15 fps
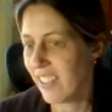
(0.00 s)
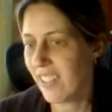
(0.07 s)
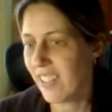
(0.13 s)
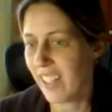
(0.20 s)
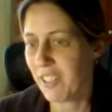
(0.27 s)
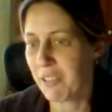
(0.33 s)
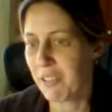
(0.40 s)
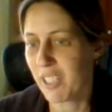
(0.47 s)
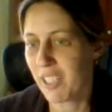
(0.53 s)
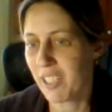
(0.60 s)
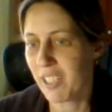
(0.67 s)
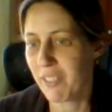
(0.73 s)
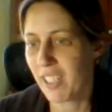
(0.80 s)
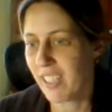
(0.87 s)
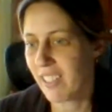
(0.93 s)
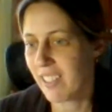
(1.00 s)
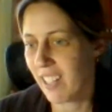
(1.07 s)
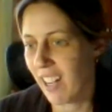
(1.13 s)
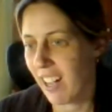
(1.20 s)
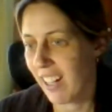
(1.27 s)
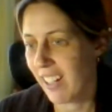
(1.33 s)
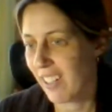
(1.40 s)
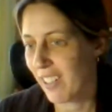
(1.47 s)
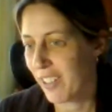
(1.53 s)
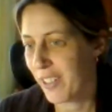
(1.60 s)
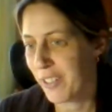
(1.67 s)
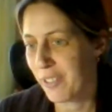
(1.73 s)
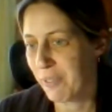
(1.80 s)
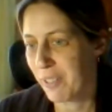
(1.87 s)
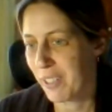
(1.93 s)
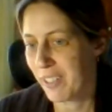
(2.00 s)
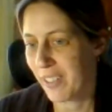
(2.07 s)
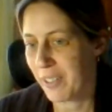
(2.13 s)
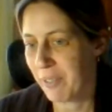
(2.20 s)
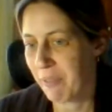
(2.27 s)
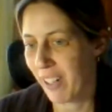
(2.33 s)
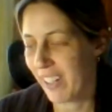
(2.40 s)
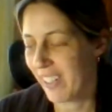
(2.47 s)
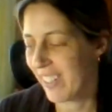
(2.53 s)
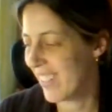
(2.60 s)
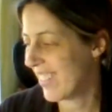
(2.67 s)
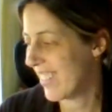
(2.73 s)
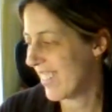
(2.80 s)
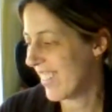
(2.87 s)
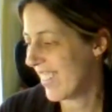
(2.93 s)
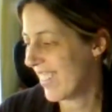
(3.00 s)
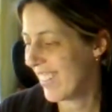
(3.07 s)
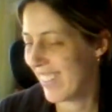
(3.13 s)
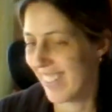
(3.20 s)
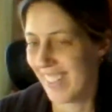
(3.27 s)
you like really, really tired with your pregnancy?